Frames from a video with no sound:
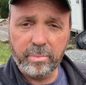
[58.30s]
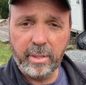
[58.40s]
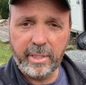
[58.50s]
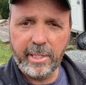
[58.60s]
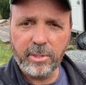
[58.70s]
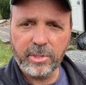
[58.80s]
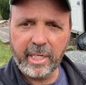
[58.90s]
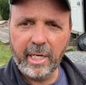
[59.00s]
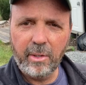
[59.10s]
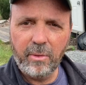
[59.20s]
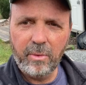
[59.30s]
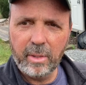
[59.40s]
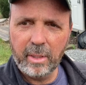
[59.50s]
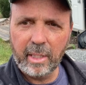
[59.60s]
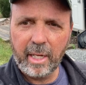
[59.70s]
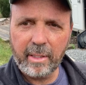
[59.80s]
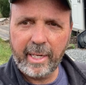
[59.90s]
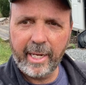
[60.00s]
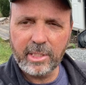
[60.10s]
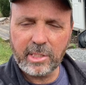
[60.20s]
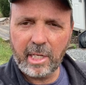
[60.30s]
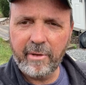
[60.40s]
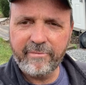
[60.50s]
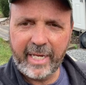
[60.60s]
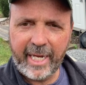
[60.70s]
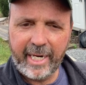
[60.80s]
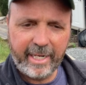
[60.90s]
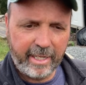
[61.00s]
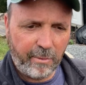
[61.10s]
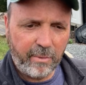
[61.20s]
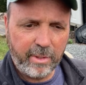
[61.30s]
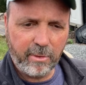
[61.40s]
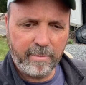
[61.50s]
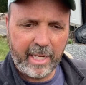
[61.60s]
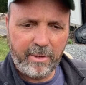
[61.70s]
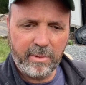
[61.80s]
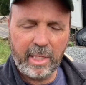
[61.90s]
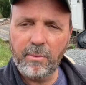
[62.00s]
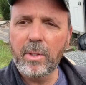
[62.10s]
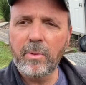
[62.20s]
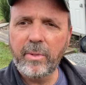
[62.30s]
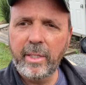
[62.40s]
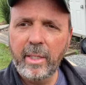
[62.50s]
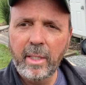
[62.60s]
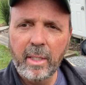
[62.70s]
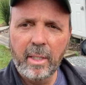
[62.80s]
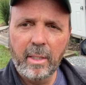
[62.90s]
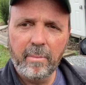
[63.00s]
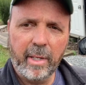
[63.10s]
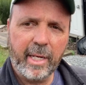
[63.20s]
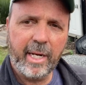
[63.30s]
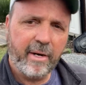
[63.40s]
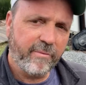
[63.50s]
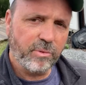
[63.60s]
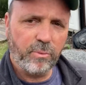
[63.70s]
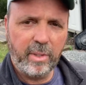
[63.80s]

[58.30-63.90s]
years ago, and I kind of scoffed at it and I wasn't going to pay what they wanted, but I got it for 20